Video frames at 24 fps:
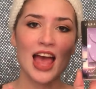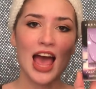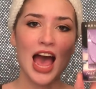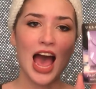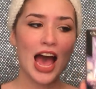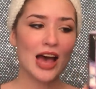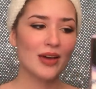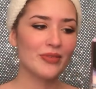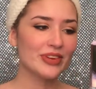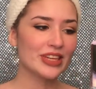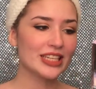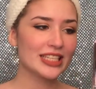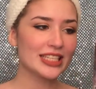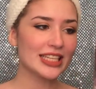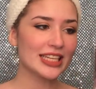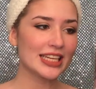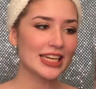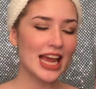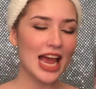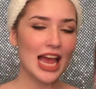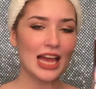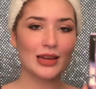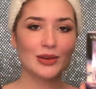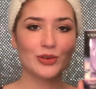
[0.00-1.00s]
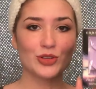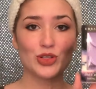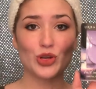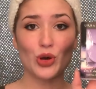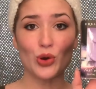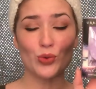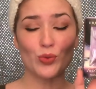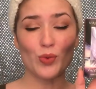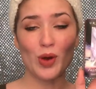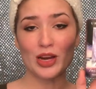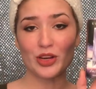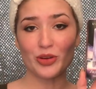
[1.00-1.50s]
Obviously, I
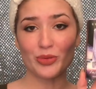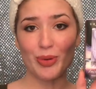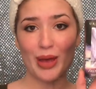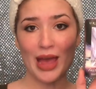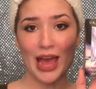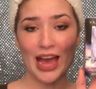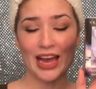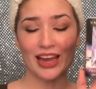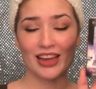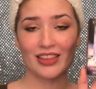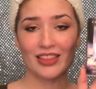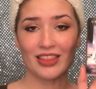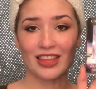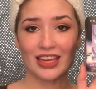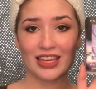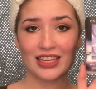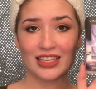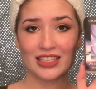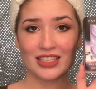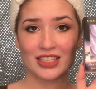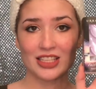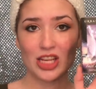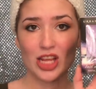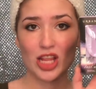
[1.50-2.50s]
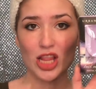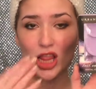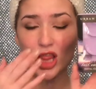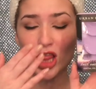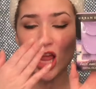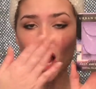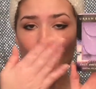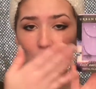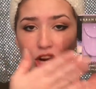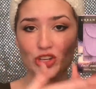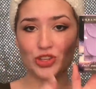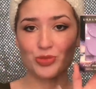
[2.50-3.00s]
don't want to pack this
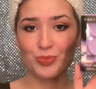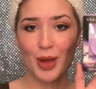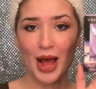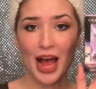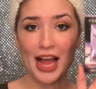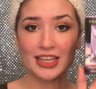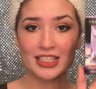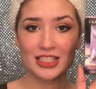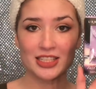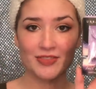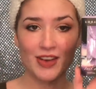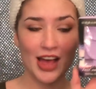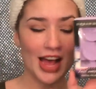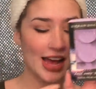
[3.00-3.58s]
large box of